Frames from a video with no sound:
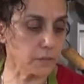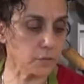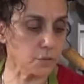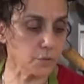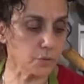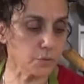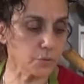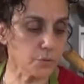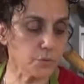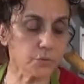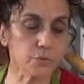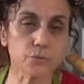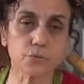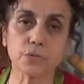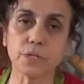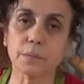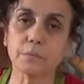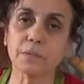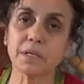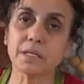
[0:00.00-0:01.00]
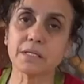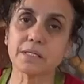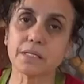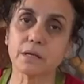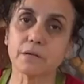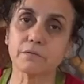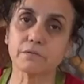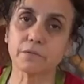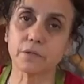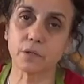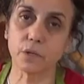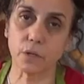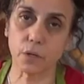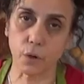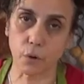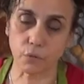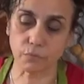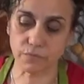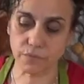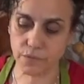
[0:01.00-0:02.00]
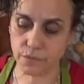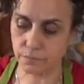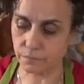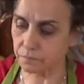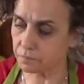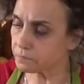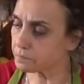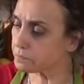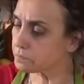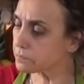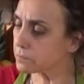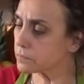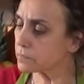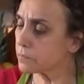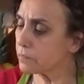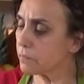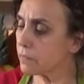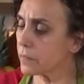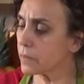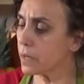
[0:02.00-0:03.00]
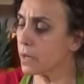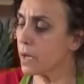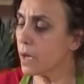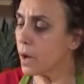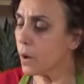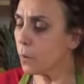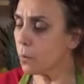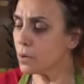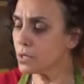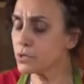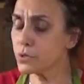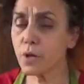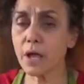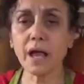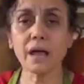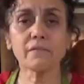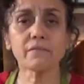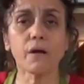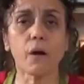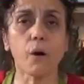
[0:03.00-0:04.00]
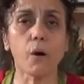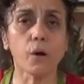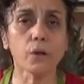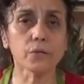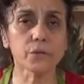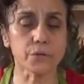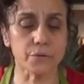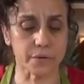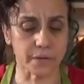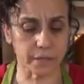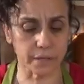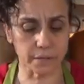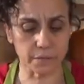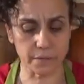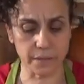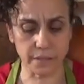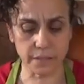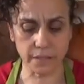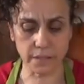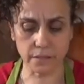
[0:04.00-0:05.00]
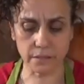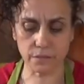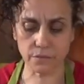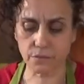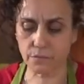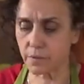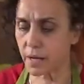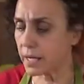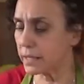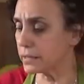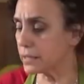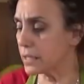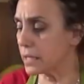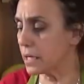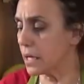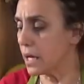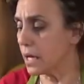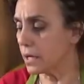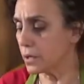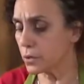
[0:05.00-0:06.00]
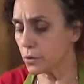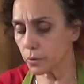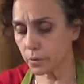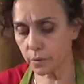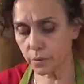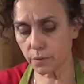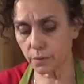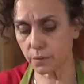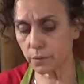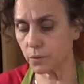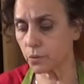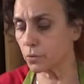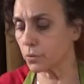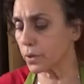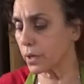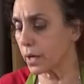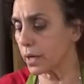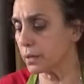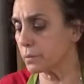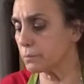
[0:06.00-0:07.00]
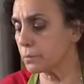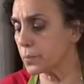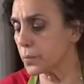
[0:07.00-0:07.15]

2 to 3 pieces of the cloves. Once you have all your ingredients ready, you can